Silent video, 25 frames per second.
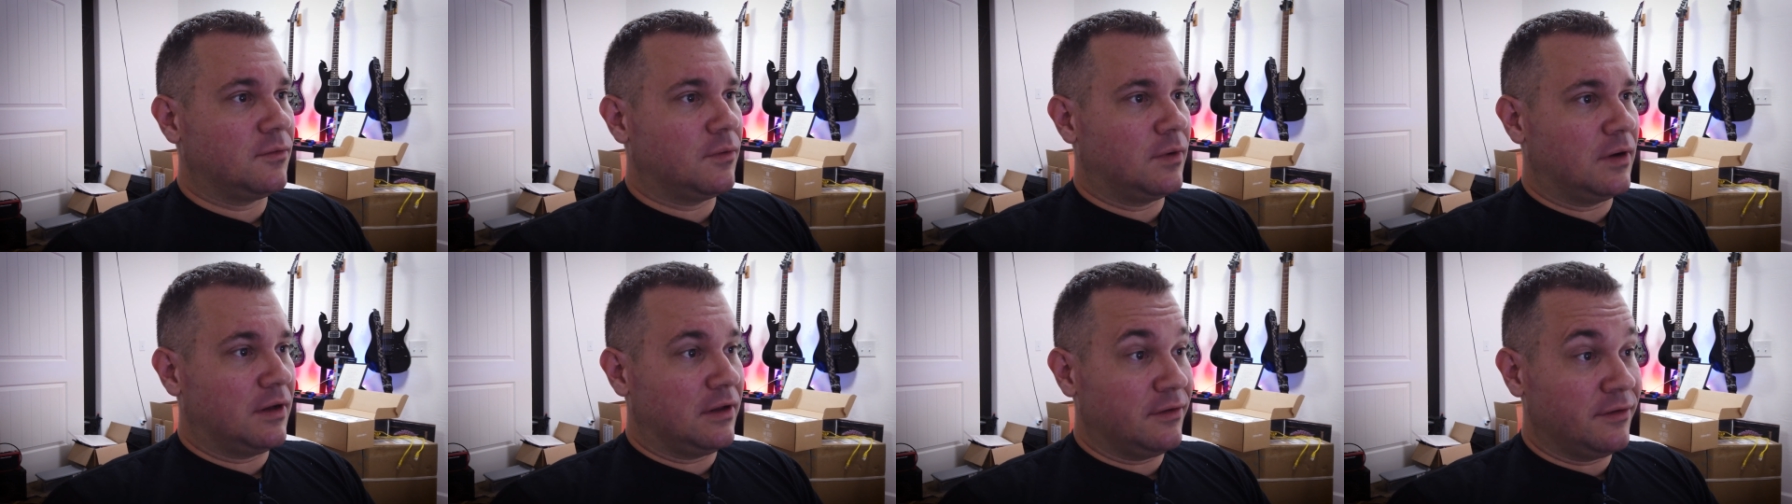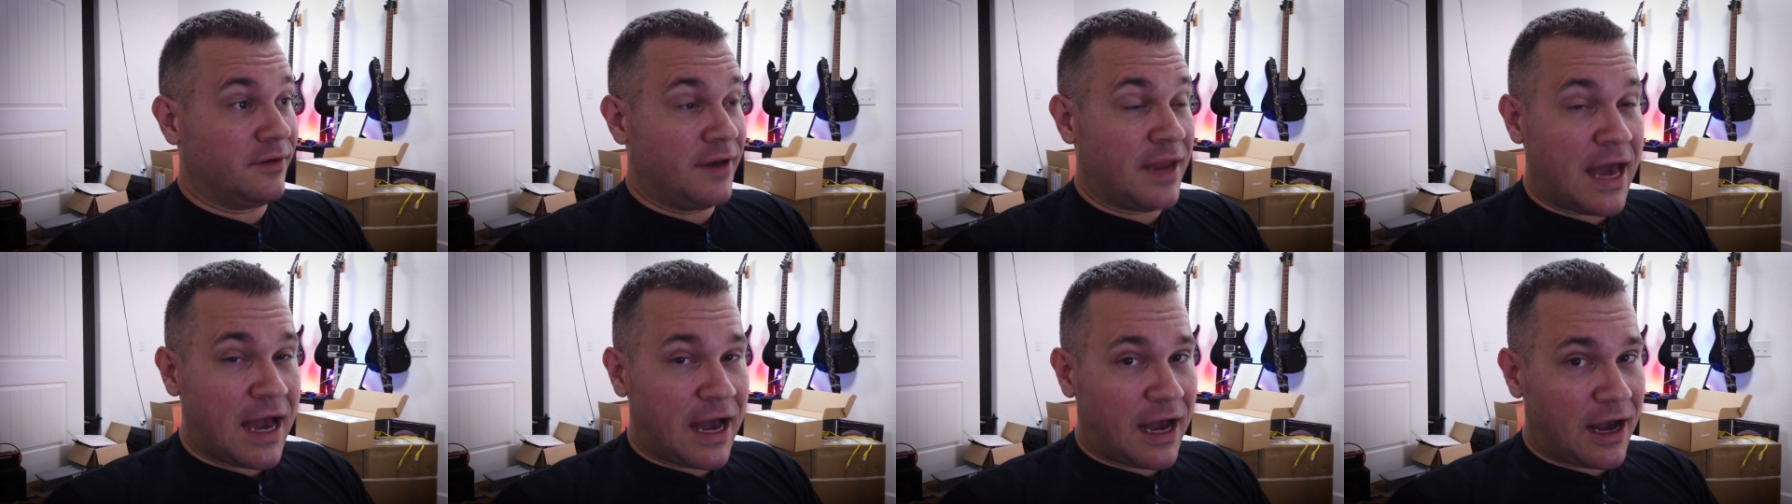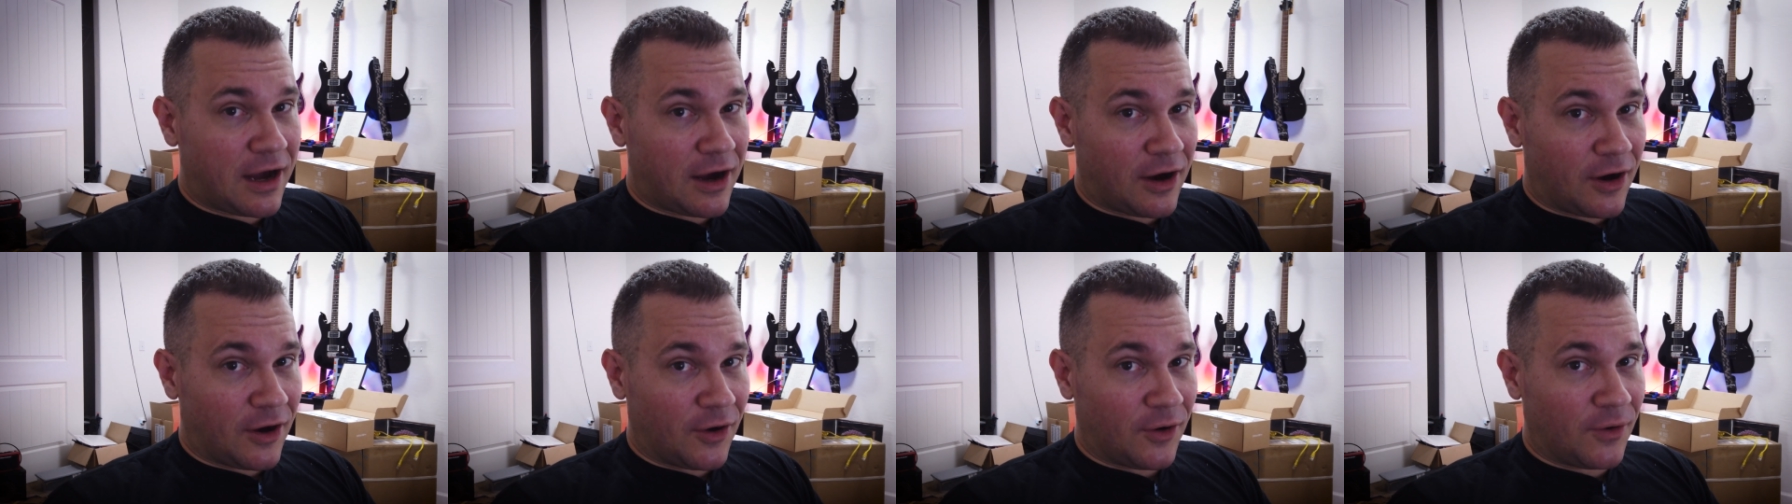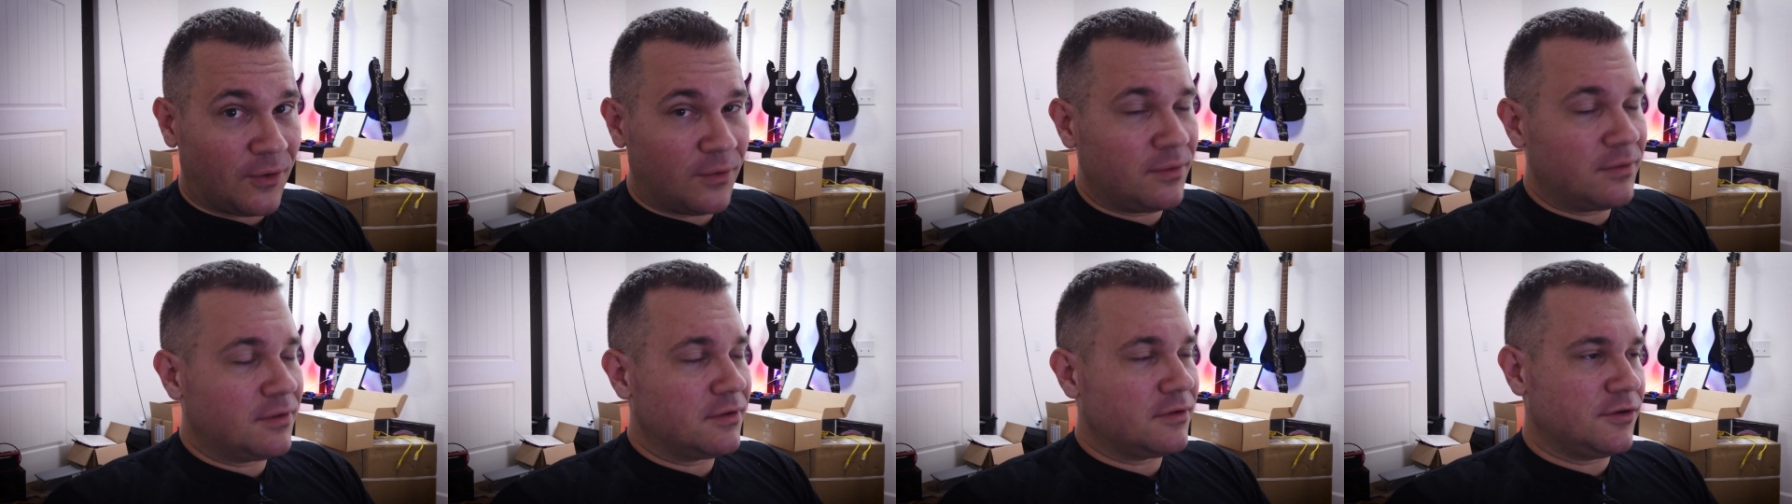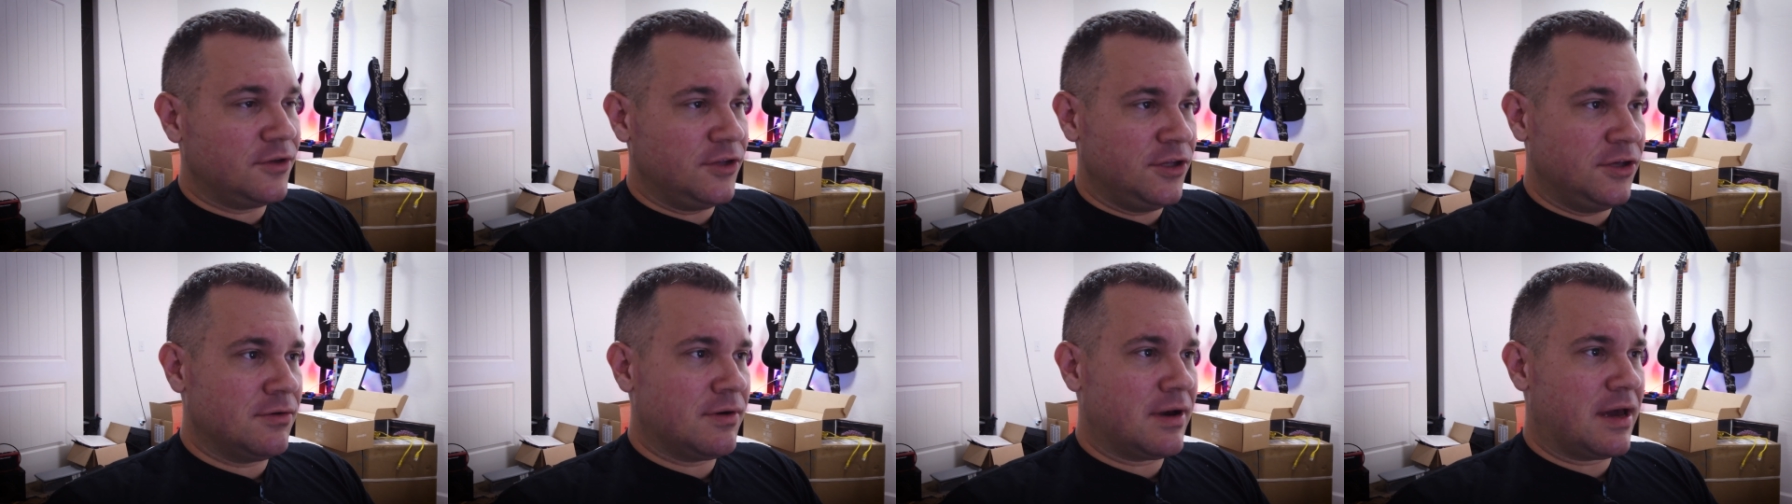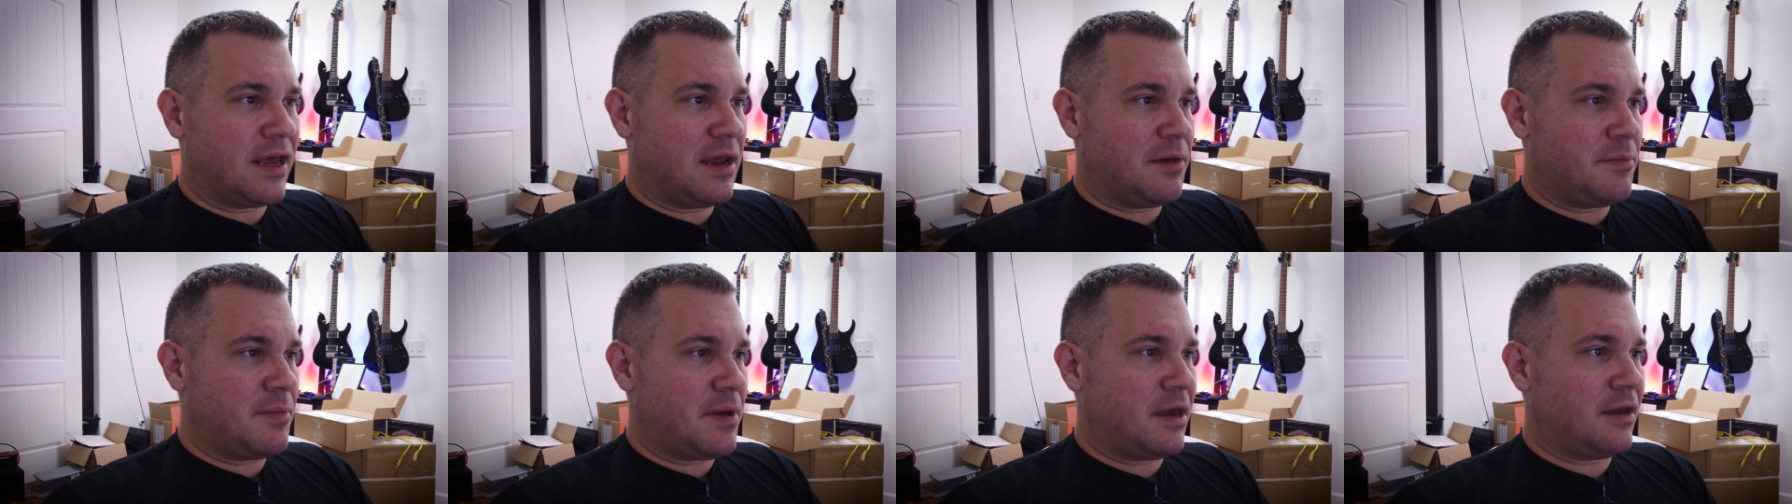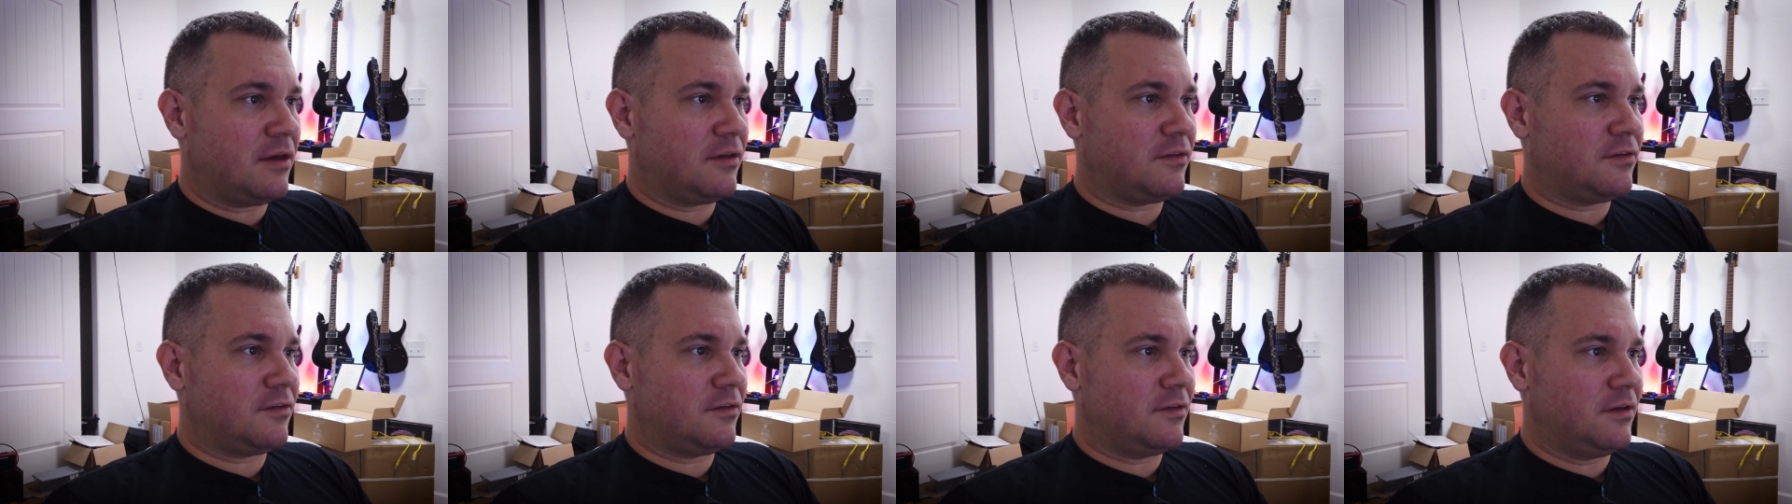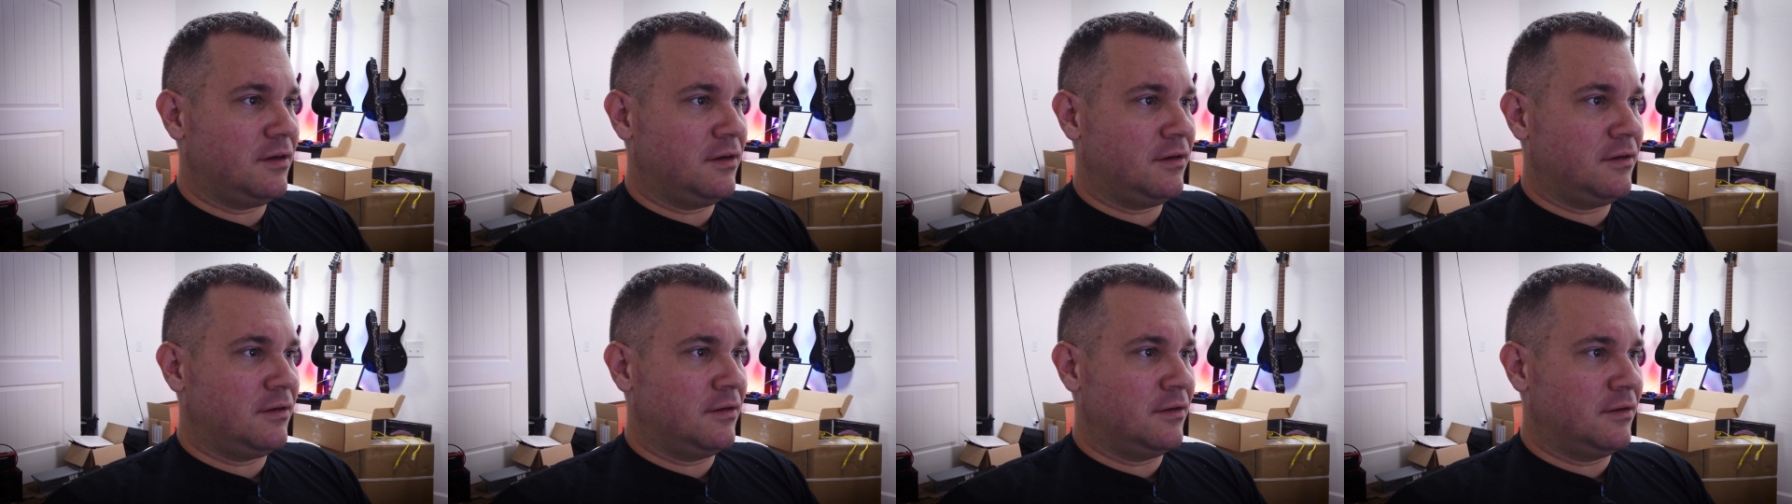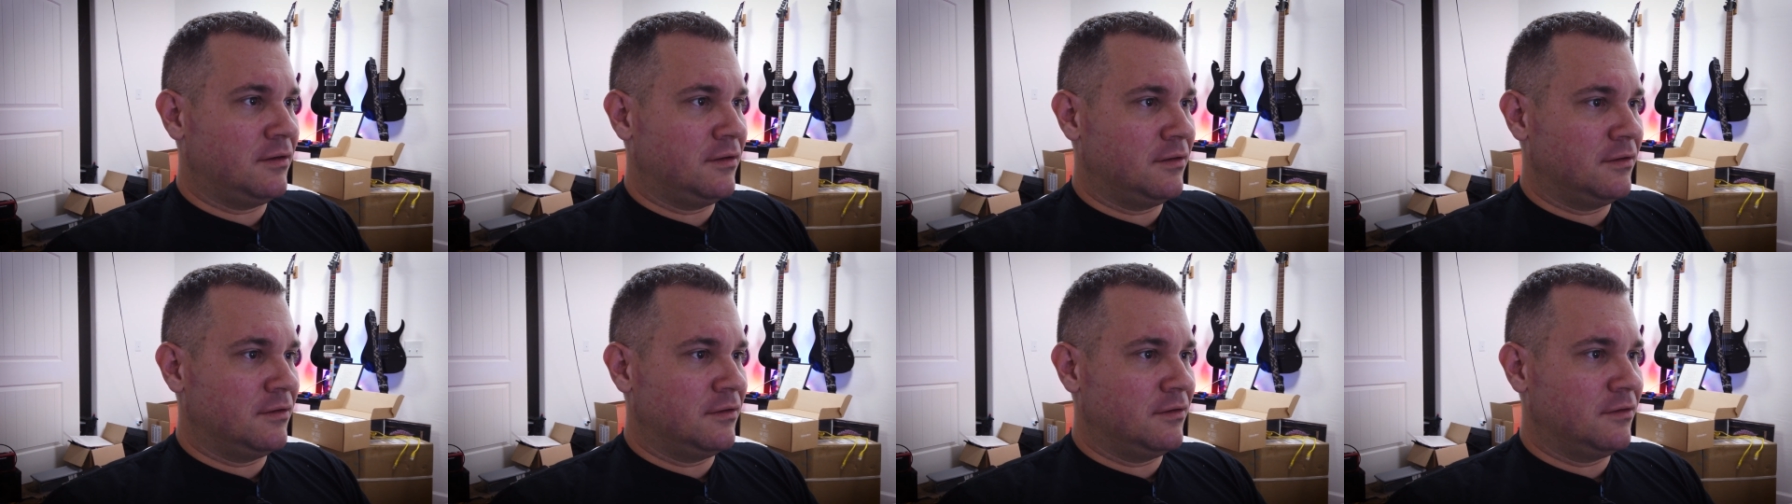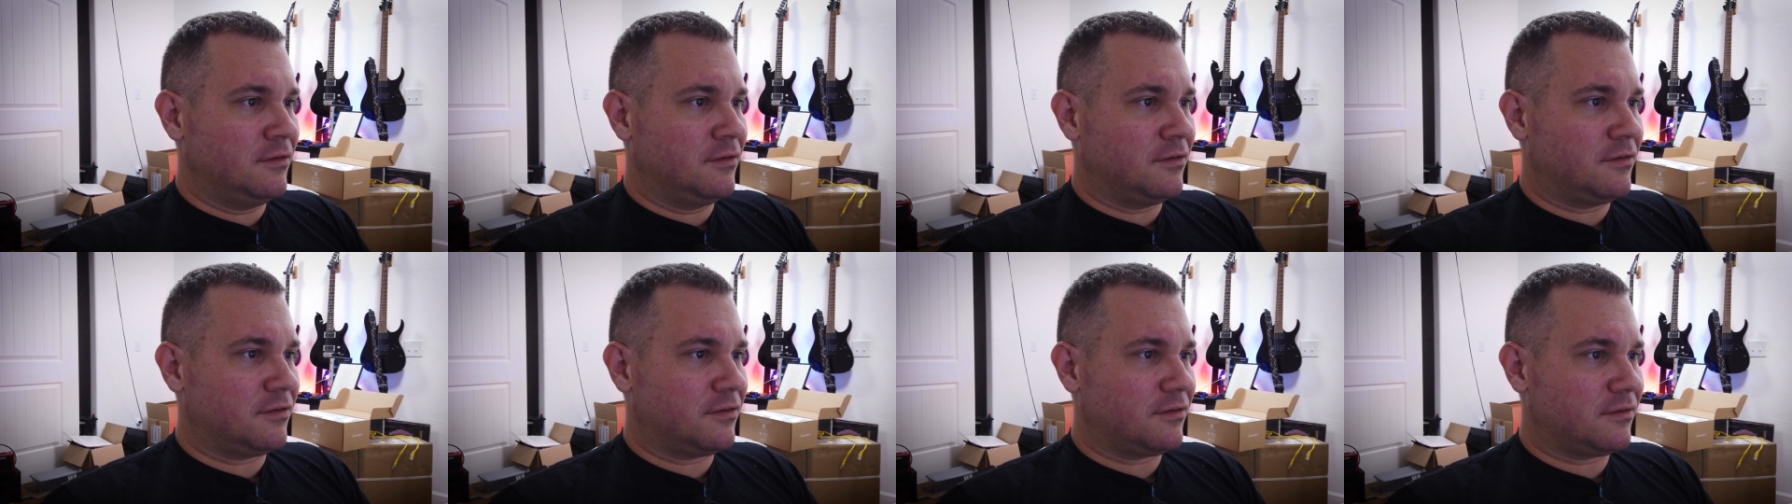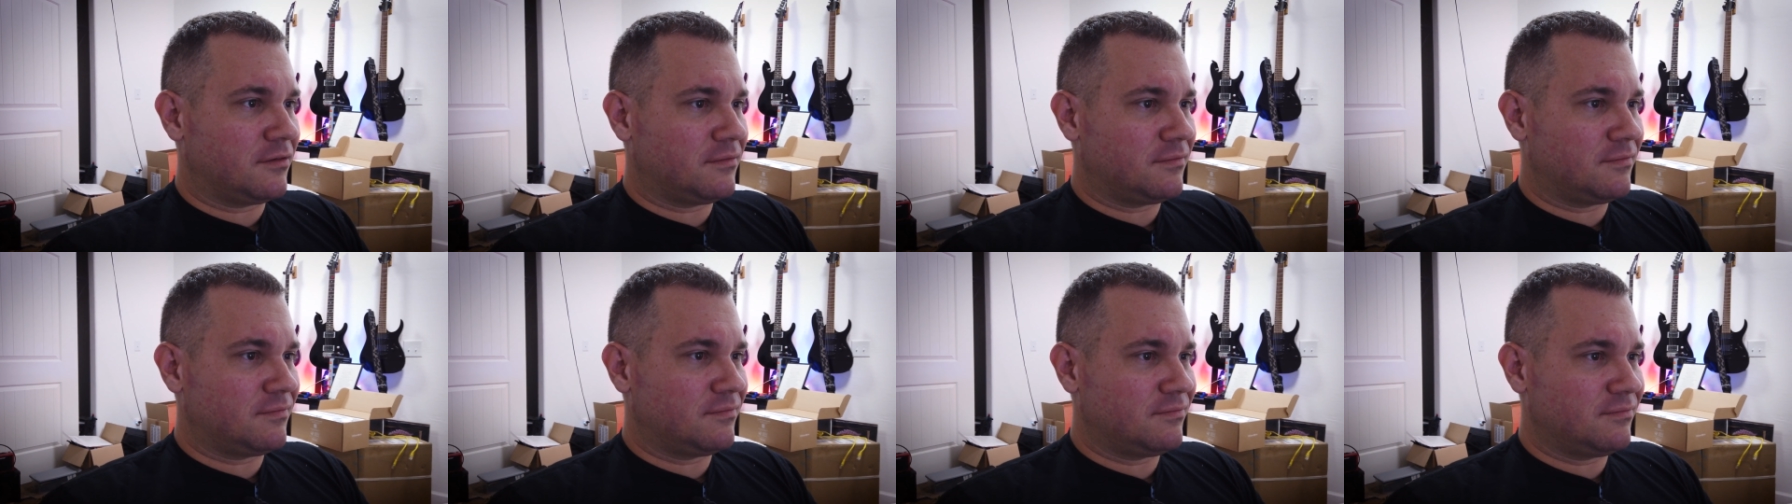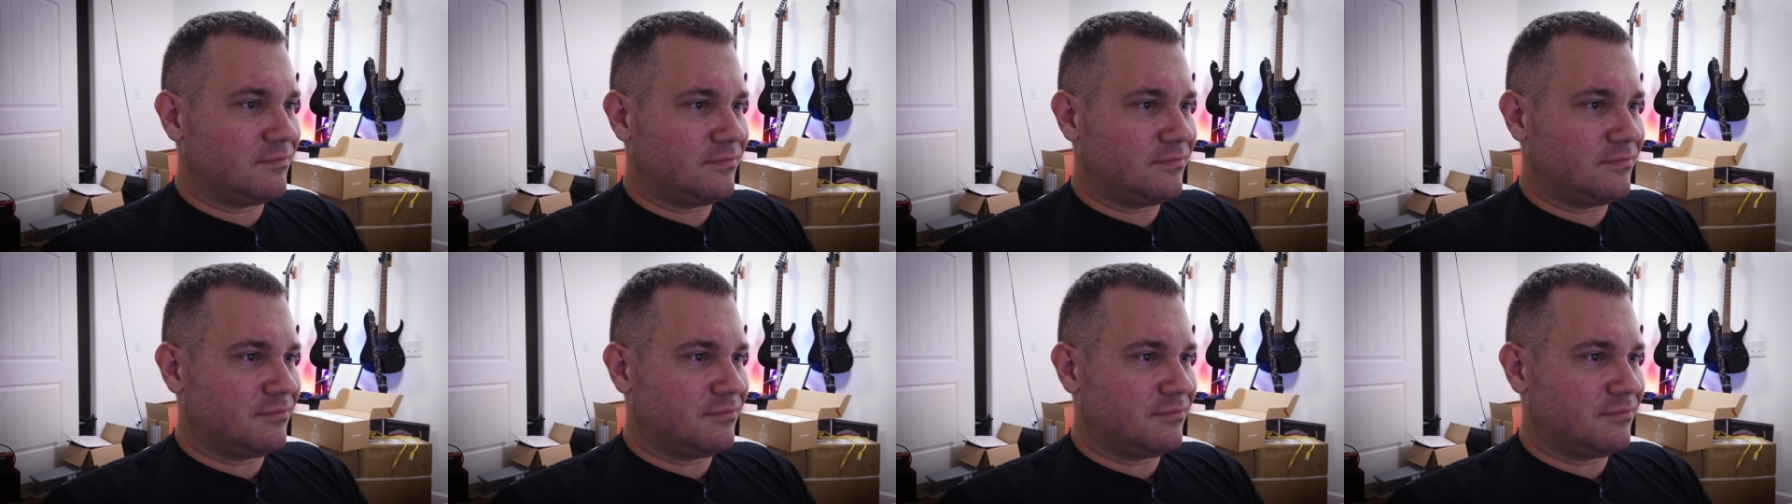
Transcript: Well, now U N M S is,